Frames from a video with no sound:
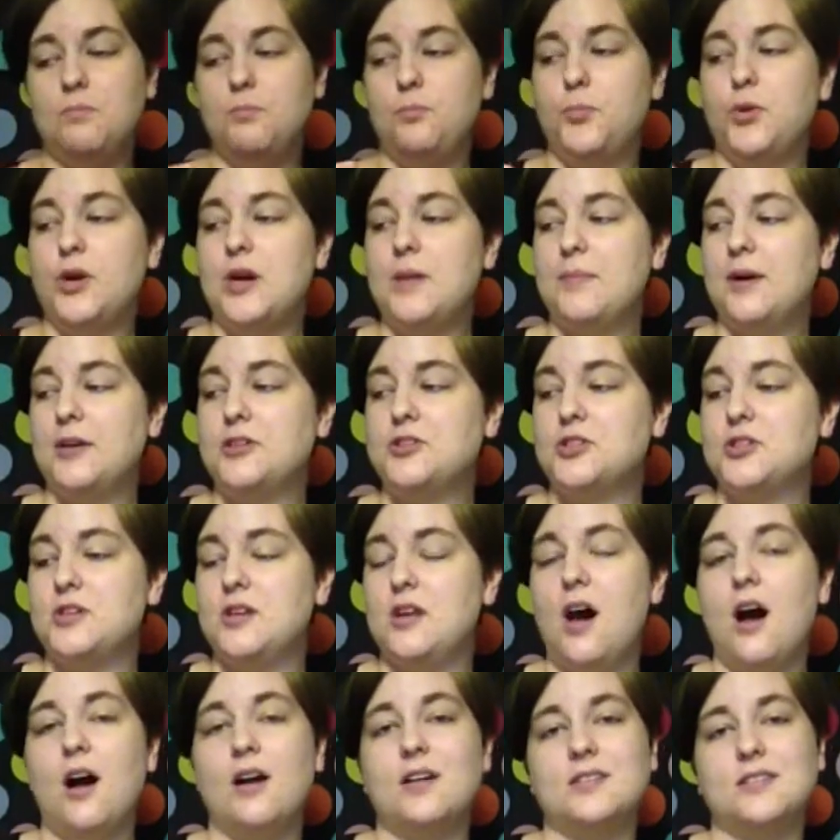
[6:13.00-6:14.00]
pretty much
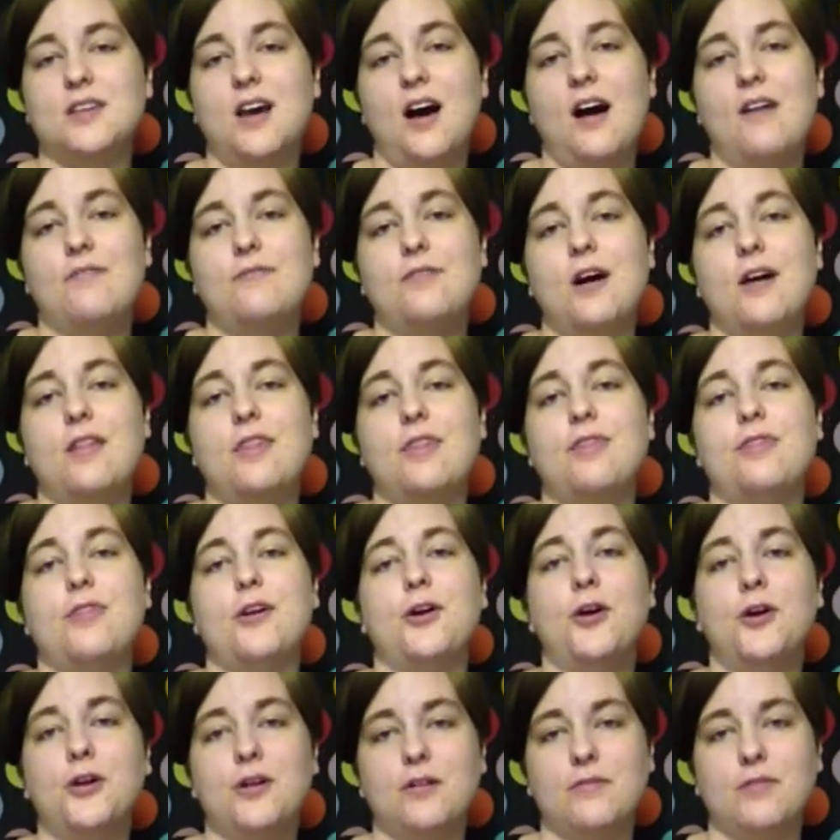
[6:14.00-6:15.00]
knocks off a
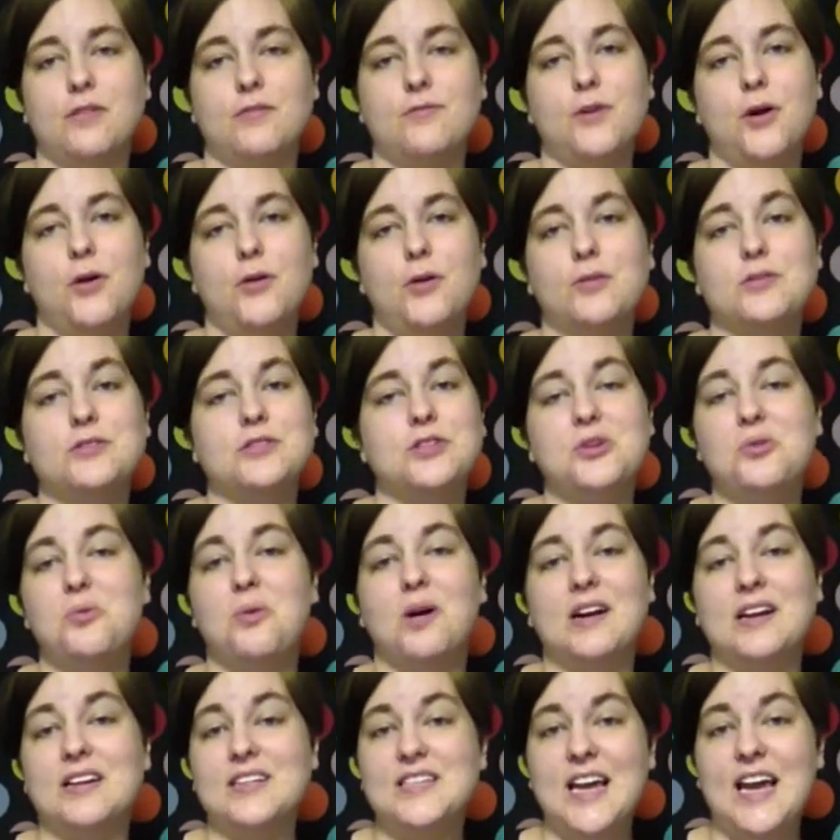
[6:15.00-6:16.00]
third of the photos you
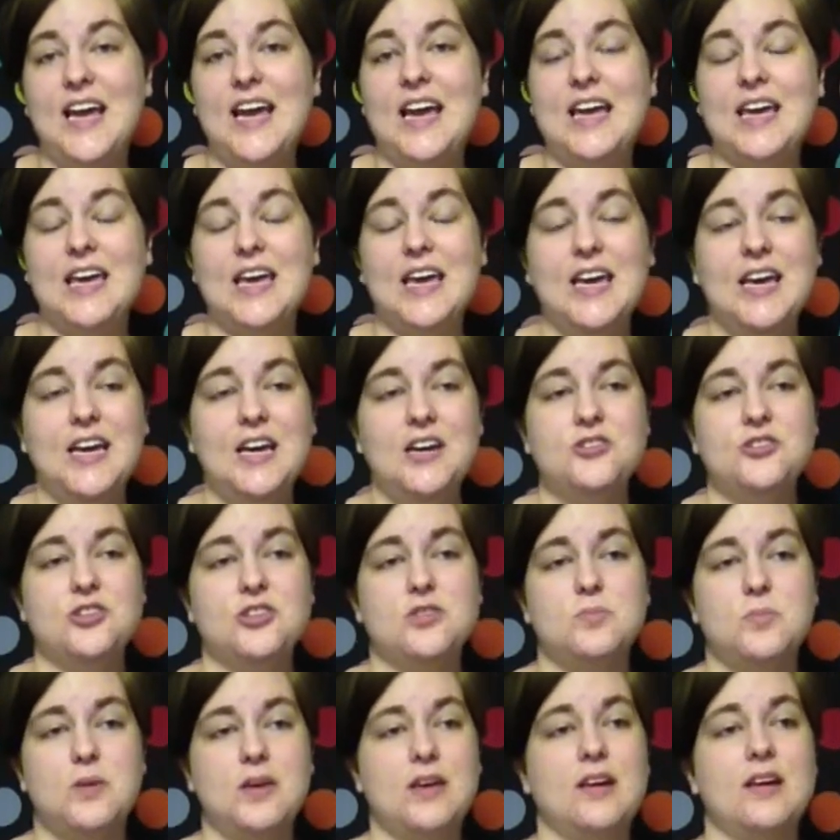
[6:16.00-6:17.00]
want to take
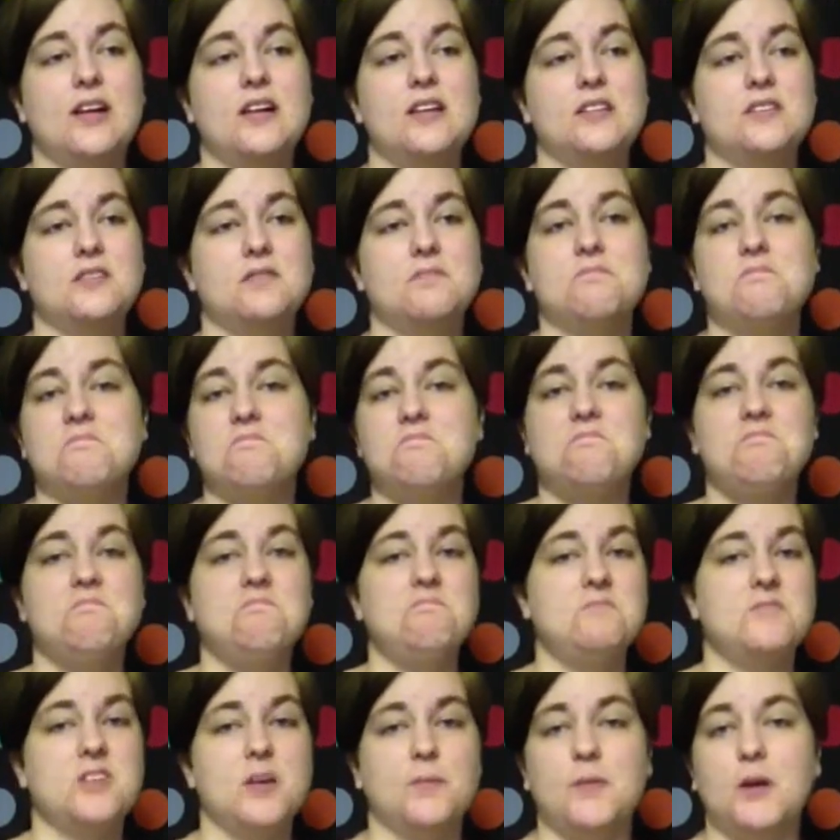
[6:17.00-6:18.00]
just because
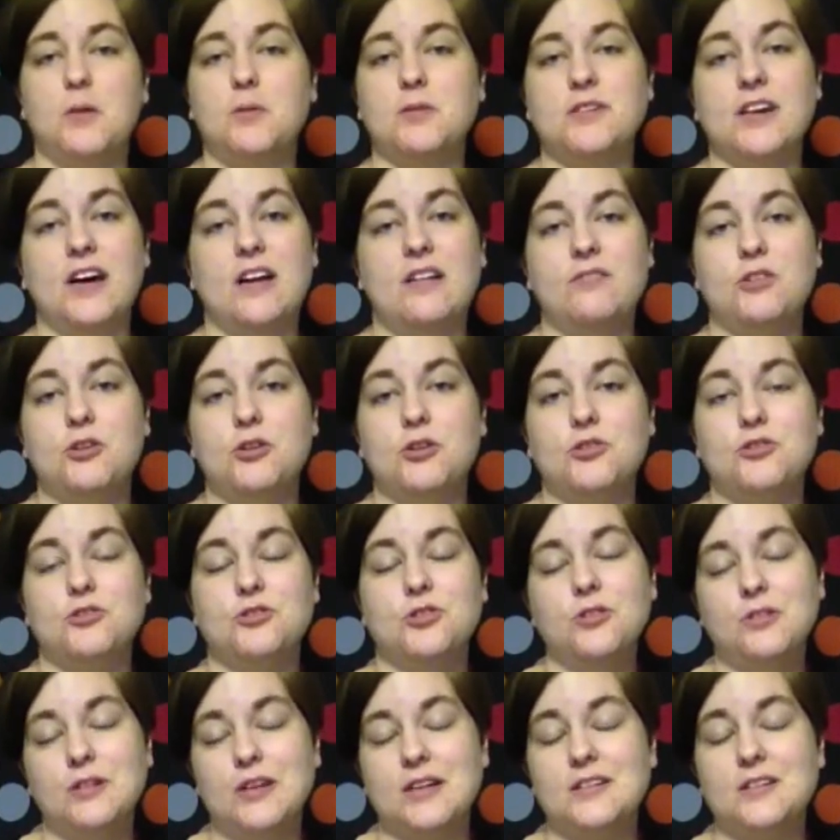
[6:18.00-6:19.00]
something was out of your
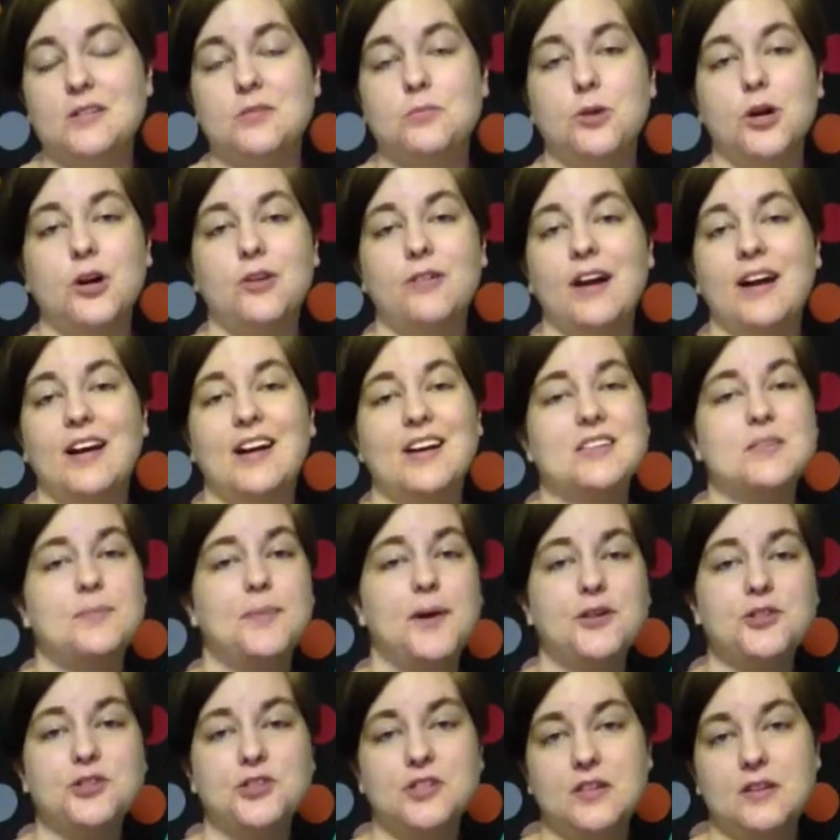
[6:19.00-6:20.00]
control and it didn't work right,
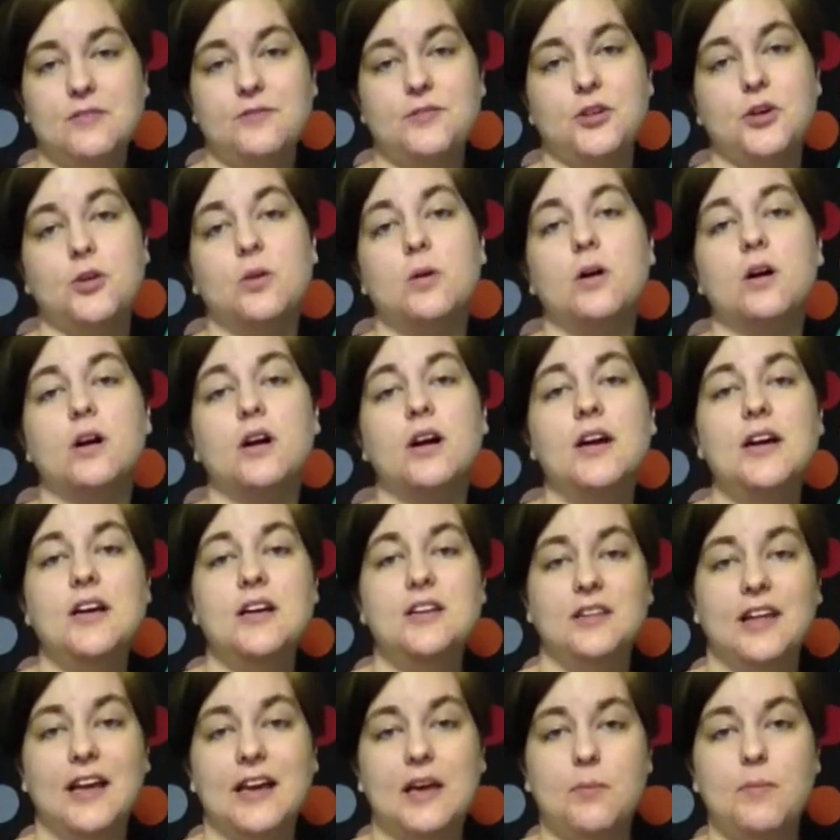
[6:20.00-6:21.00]
especially if you're
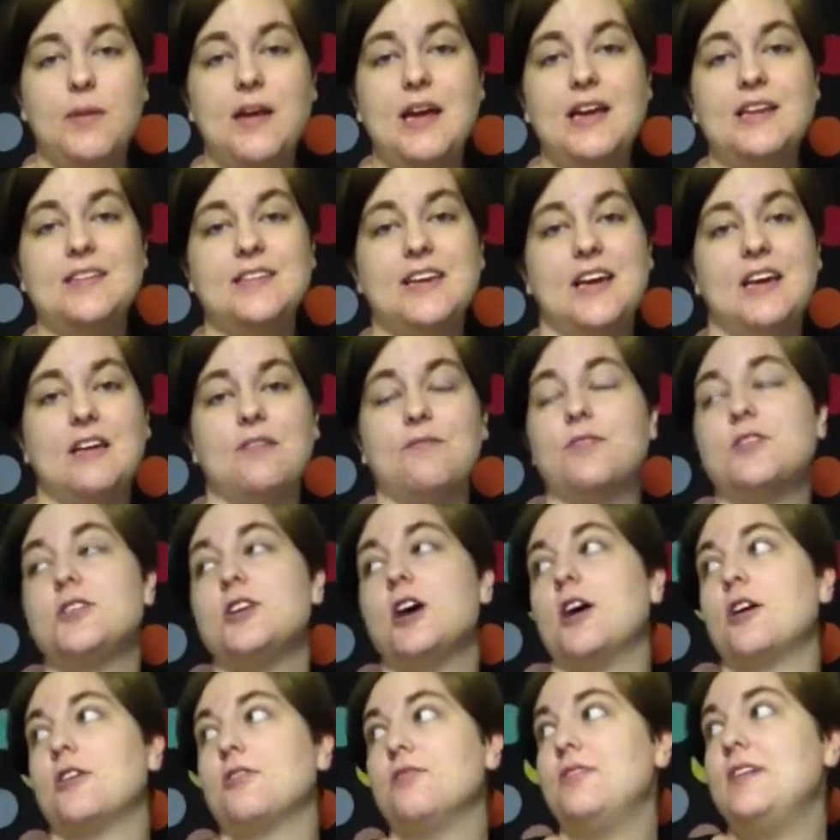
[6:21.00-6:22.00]
like me taking
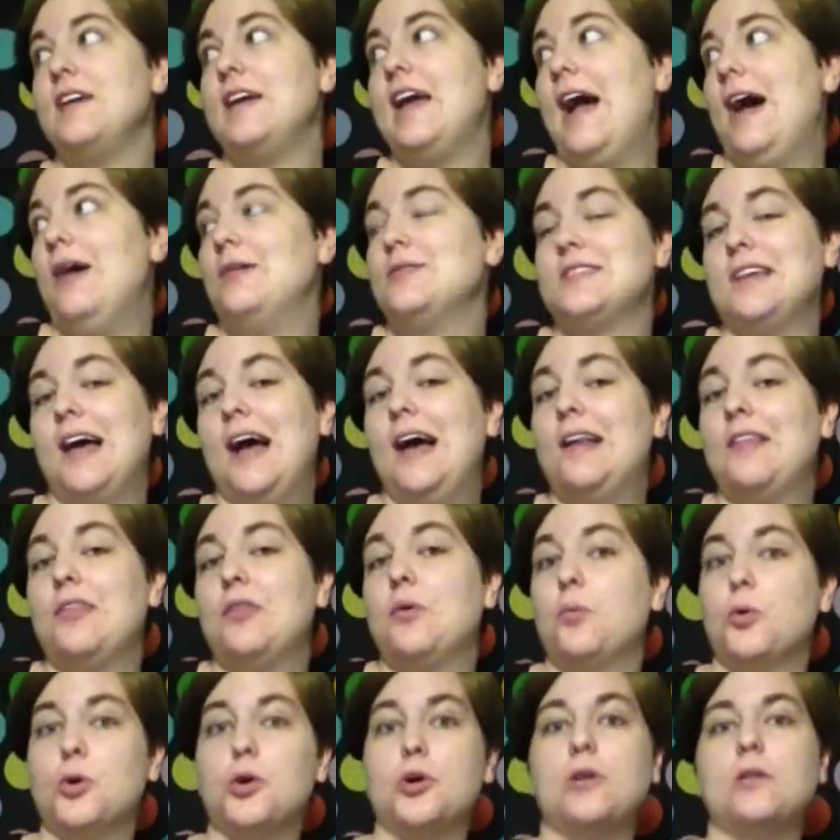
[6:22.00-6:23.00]
photography outside in the
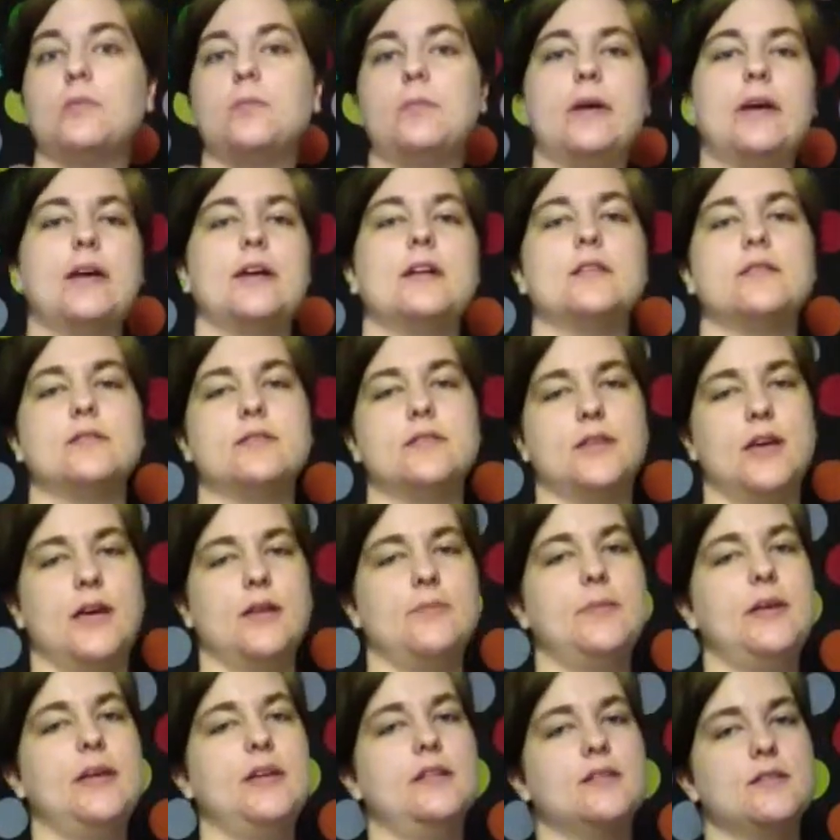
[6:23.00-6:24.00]
world, because
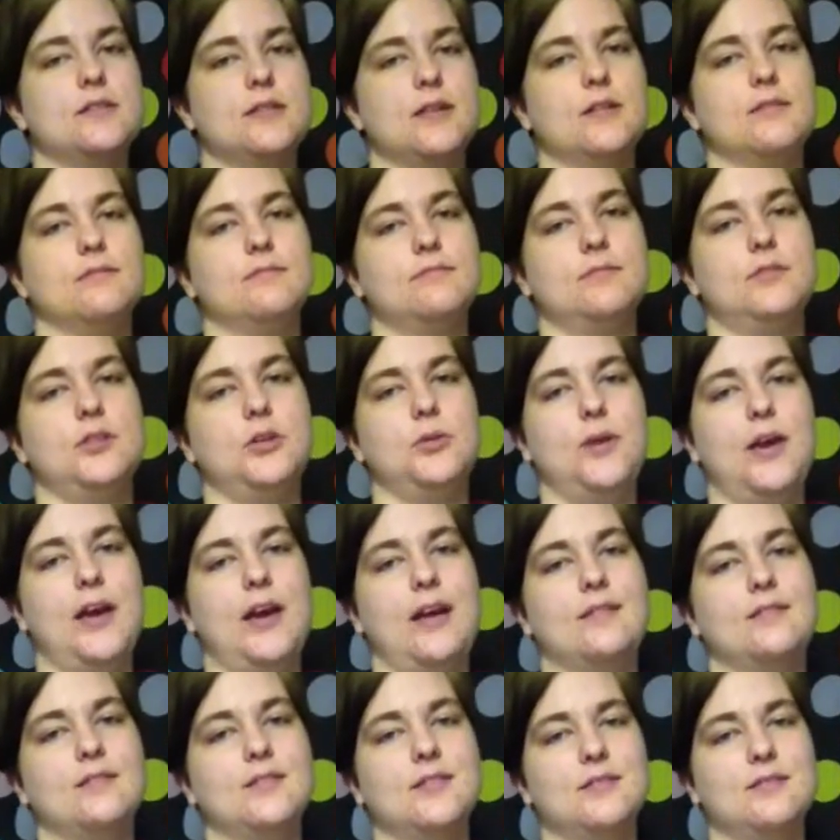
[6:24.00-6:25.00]
that means that you
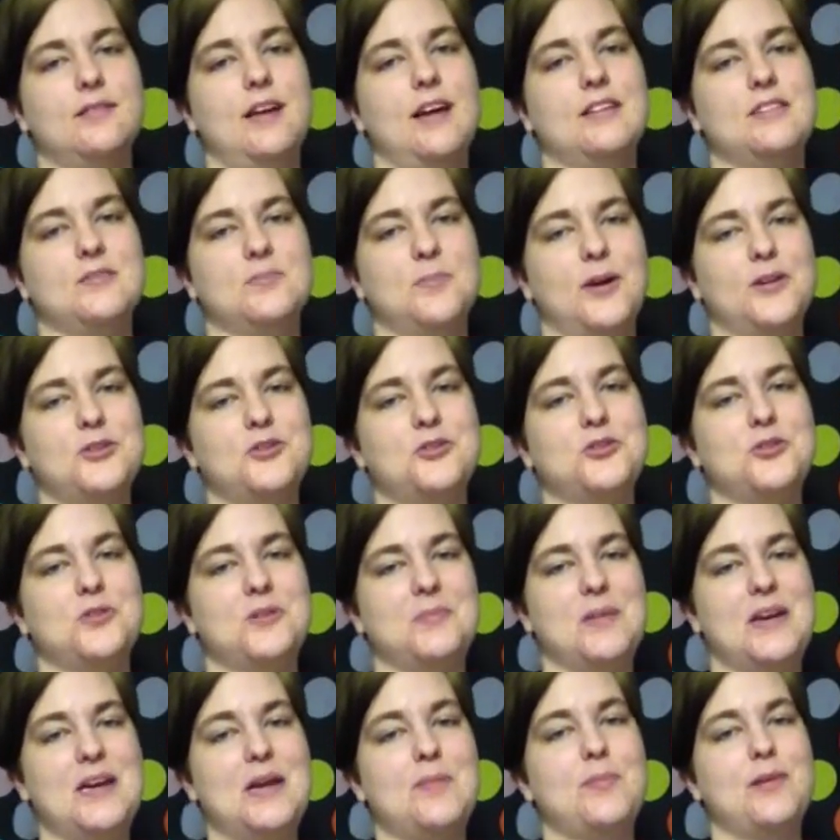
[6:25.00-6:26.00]
can't as much
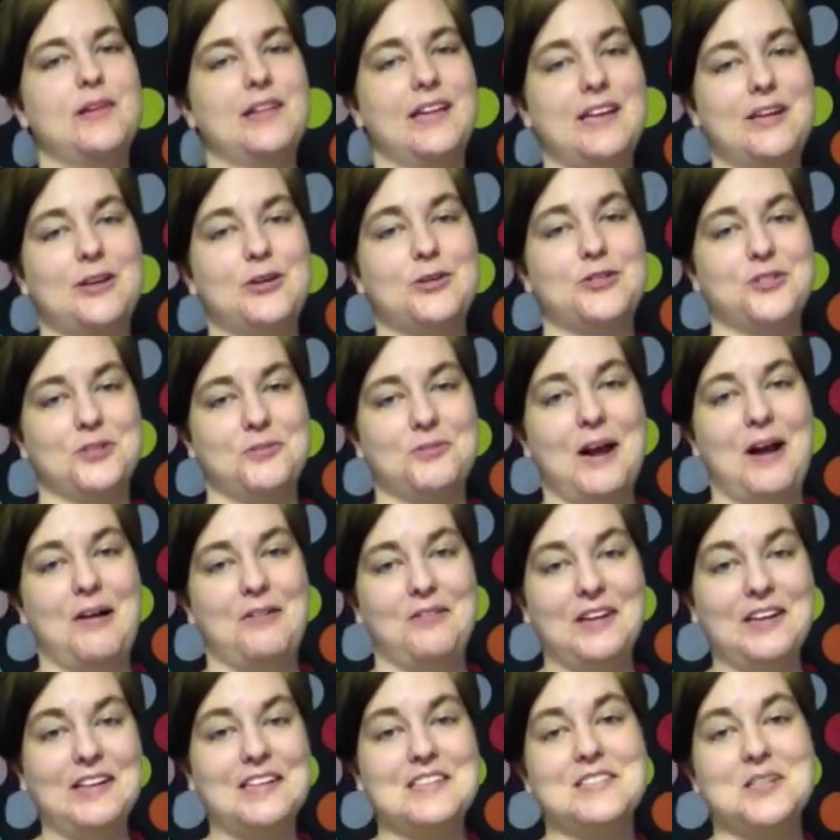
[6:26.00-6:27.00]
manipulate your
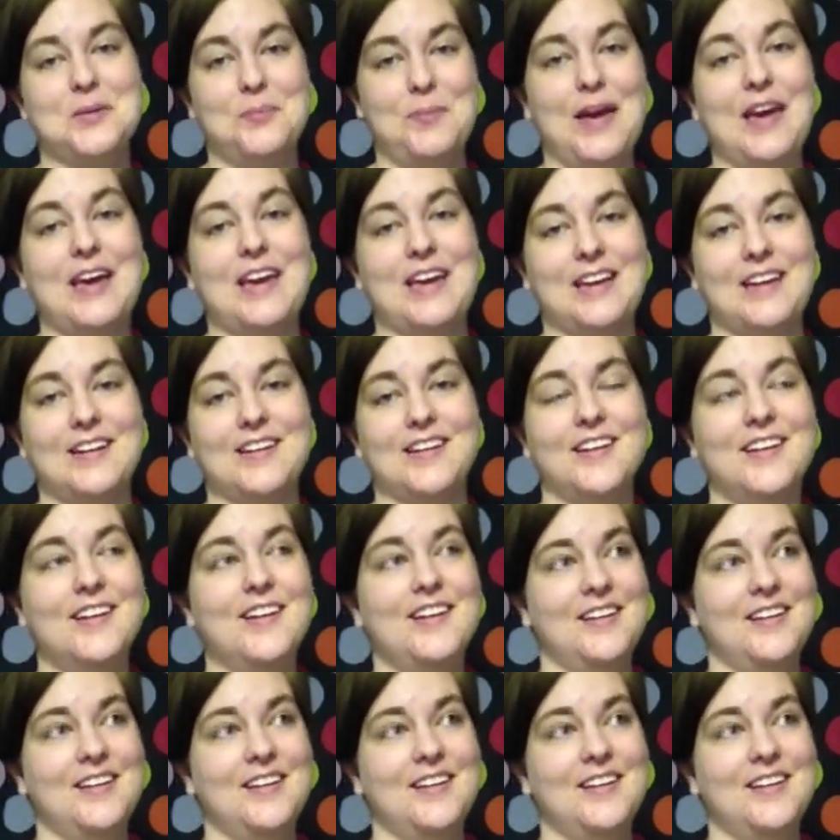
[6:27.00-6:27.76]
surroundings to make it,